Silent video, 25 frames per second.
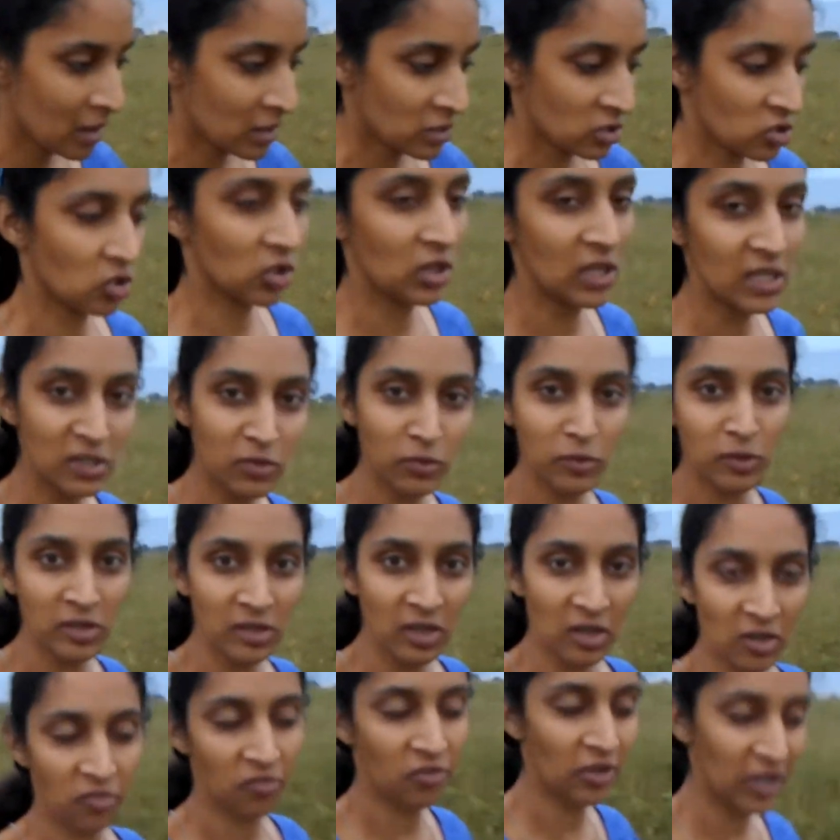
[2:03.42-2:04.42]
So this was
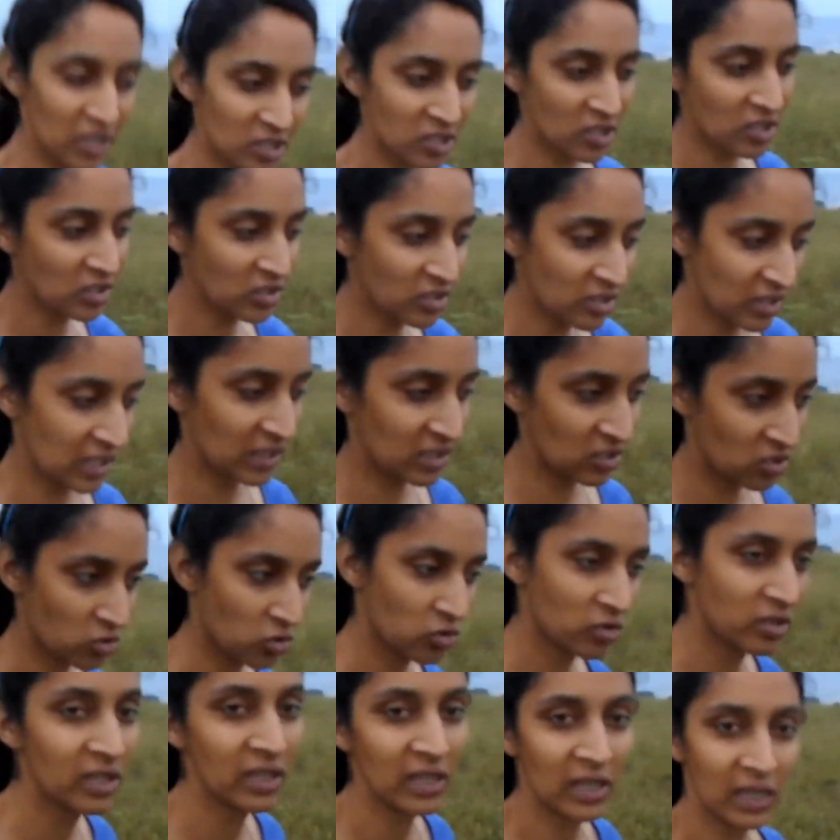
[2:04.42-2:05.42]
a refreshing change
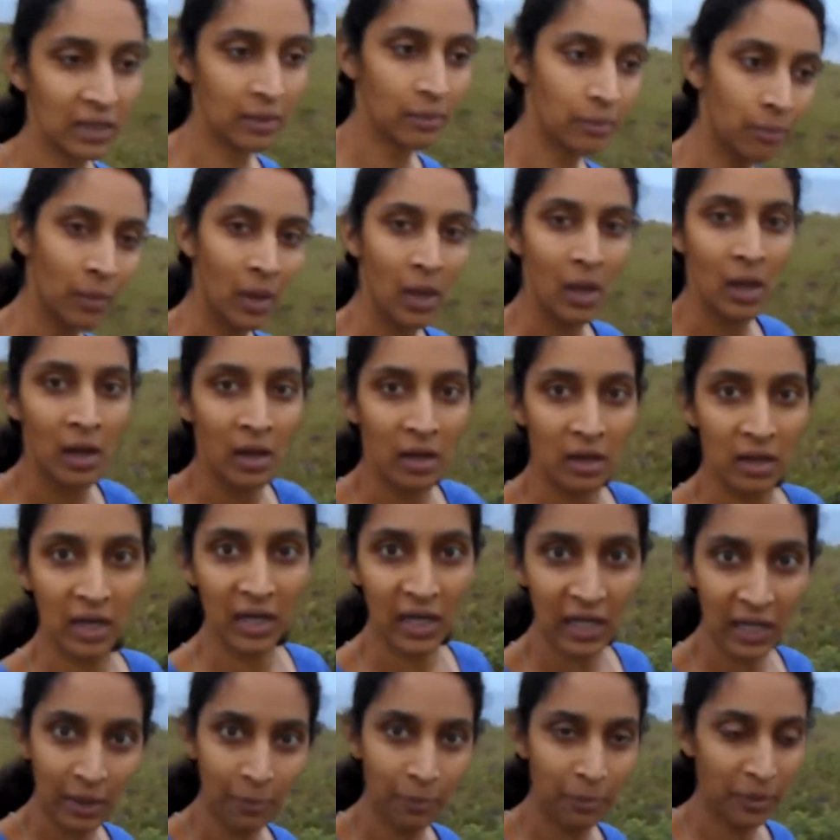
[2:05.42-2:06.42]
to see him really